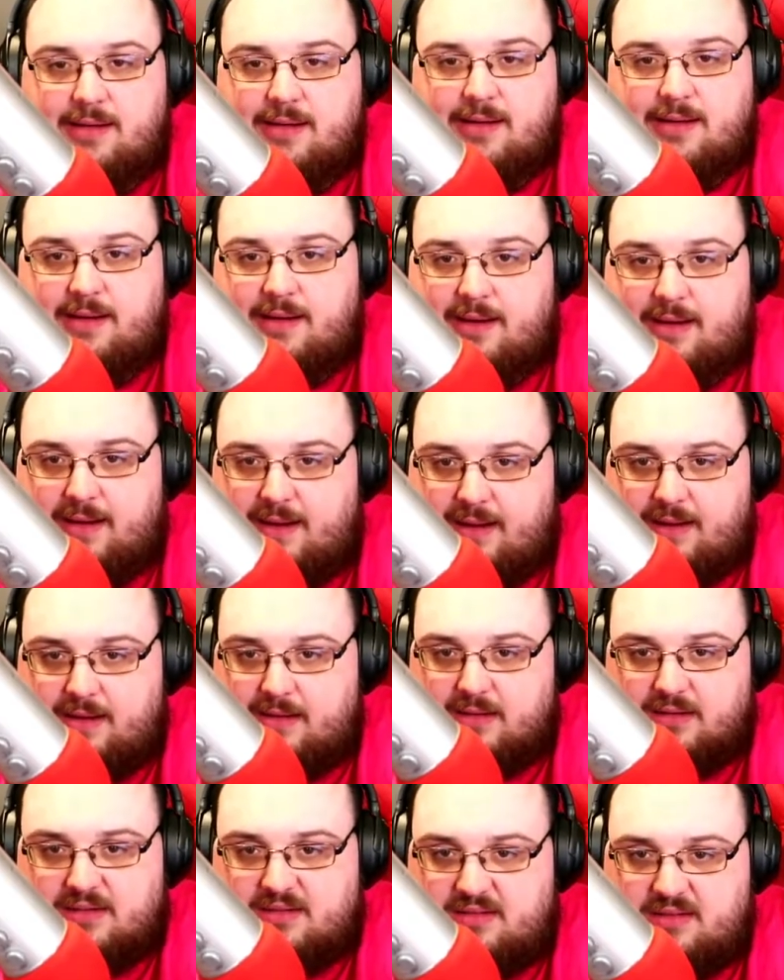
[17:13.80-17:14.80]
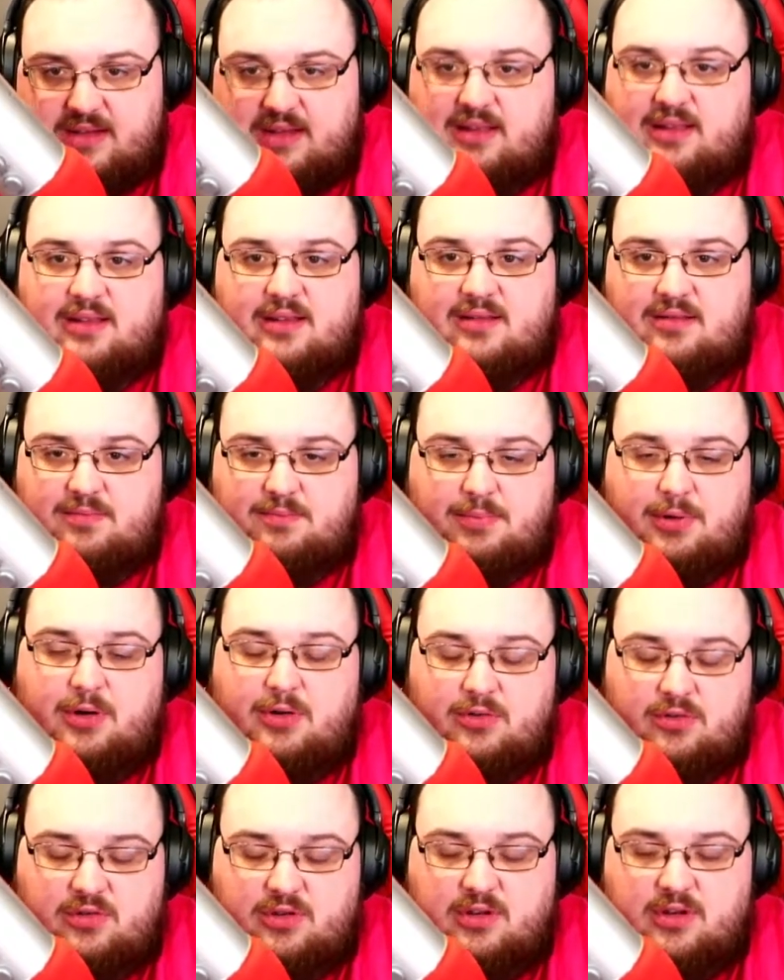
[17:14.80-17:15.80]
I ain't gonna see this
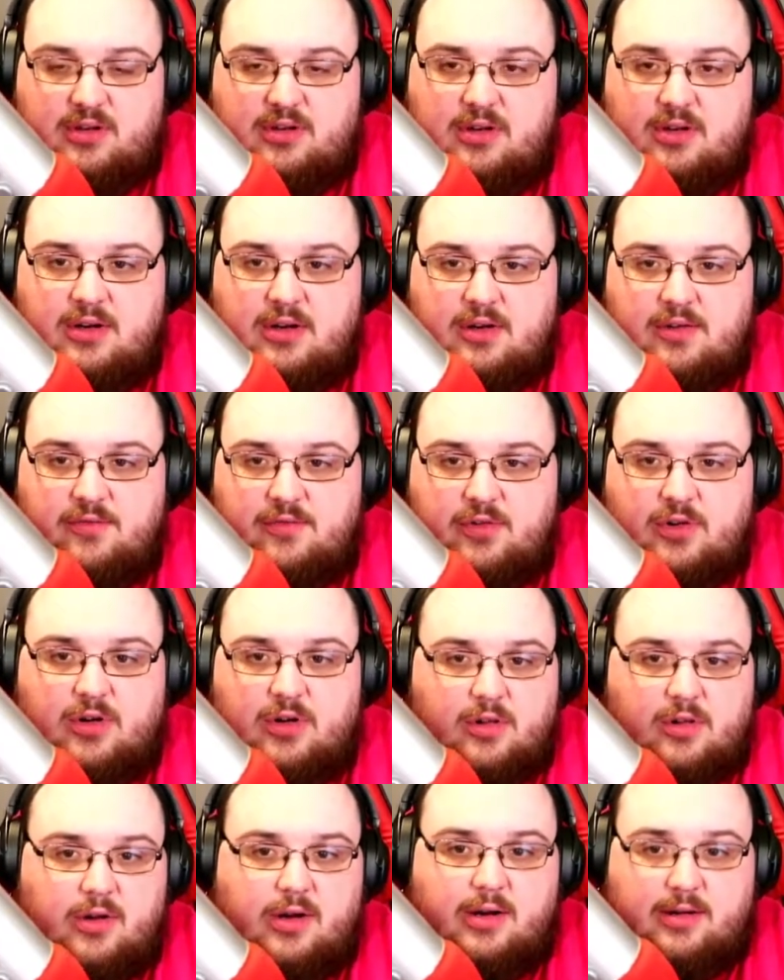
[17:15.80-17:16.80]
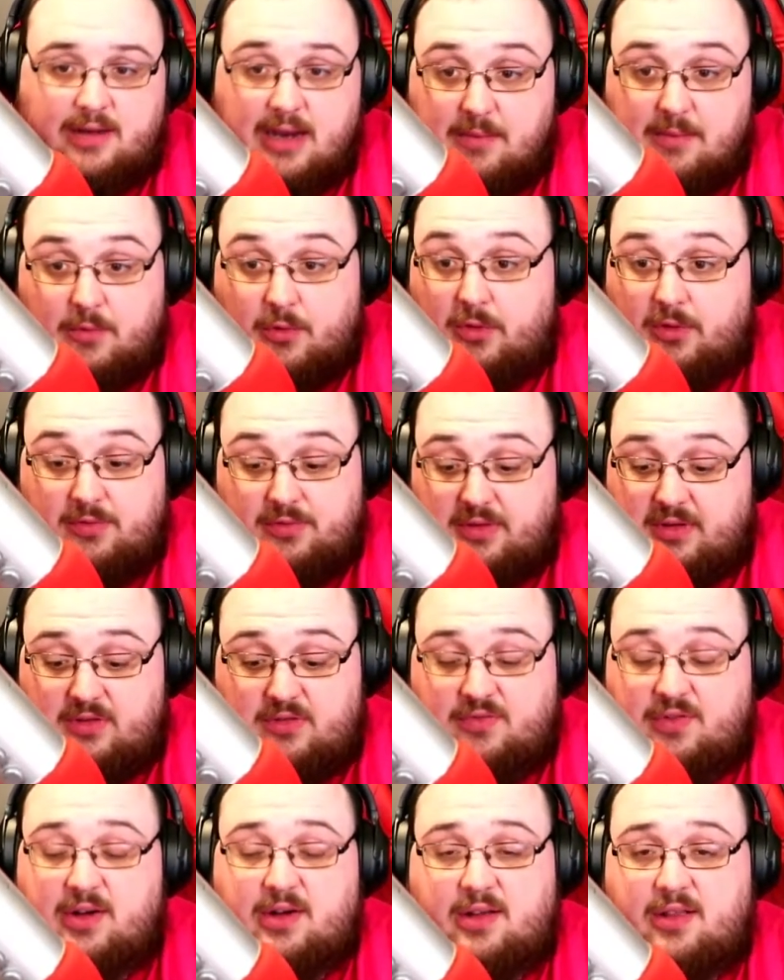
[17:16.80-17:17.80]
person for a long time, or this
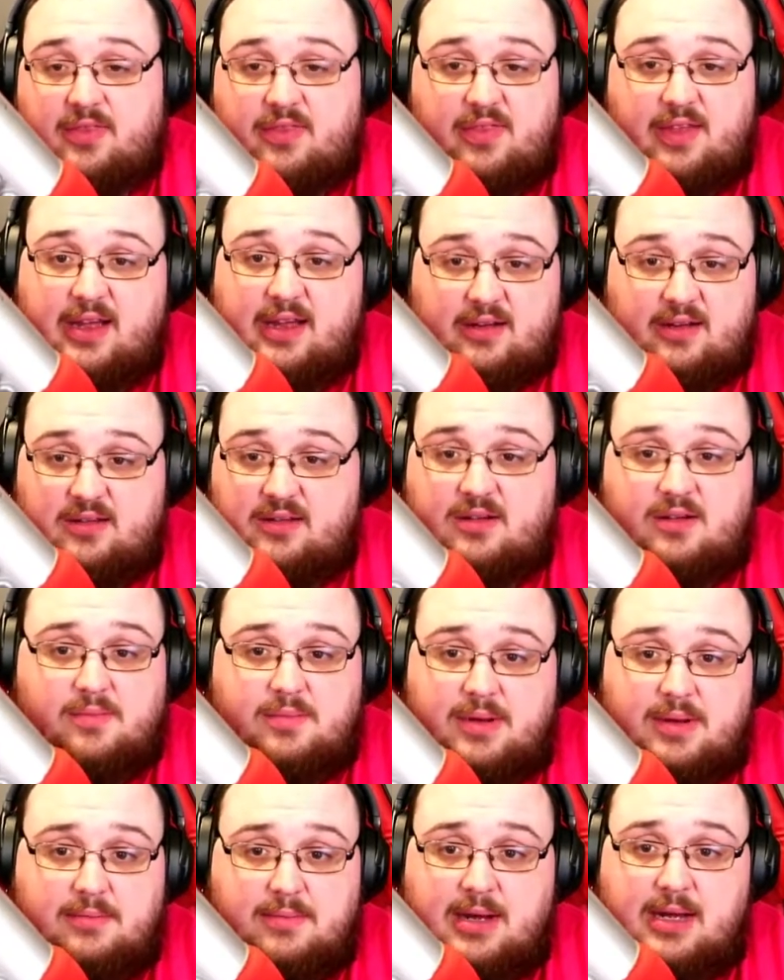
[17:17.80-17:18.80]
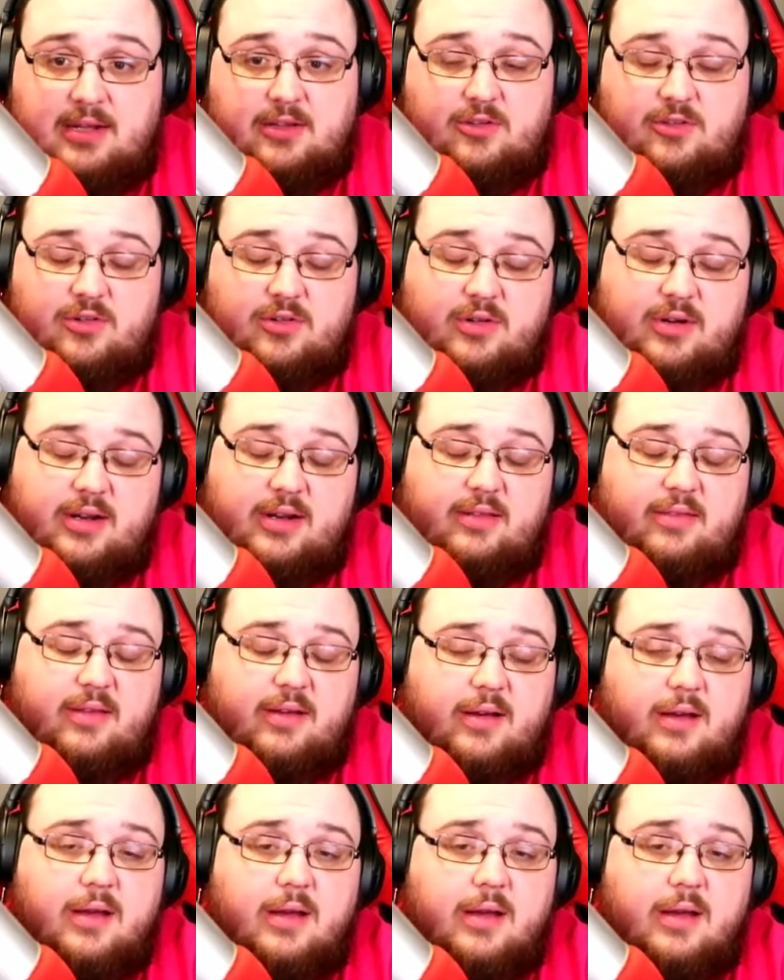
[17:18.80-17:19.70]
fucking thing, because it could be a monster or anything.